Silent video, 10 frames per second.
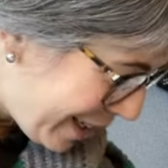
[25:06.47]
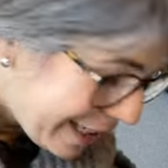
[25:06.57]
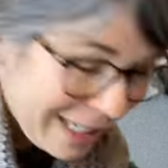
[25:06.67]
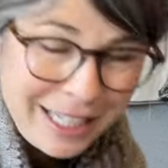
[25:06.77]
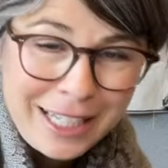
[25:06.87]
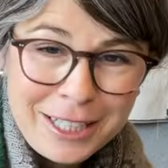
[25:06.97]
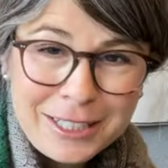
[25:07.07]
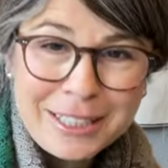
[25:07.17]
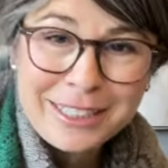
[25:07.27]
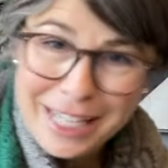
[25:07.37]
a
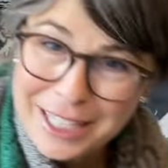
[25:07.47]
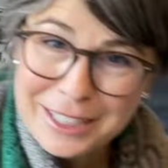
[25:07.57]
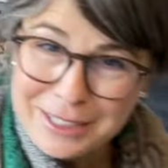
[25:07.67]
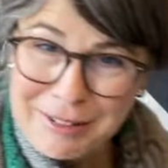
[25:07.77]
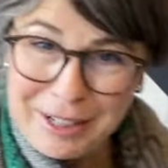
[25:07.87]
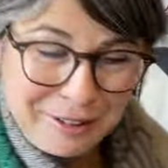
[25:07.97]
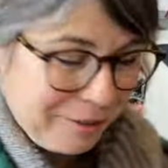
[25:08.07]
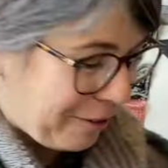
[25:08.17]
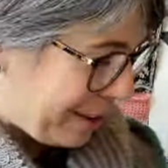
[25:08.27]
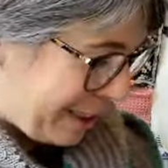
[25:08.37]
second sweater
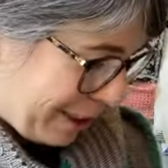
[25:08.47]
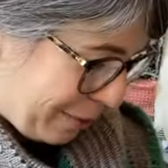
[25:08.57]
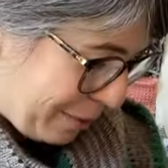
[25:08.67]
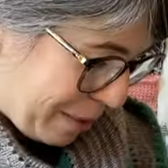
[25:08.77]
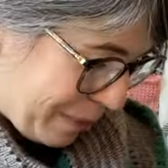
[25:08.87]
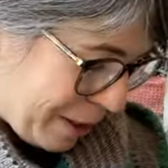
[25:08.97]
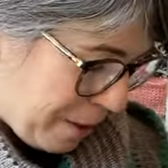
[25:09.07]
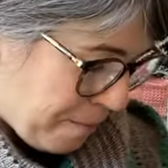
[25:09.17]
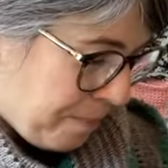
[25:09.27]
for Alicia Plummer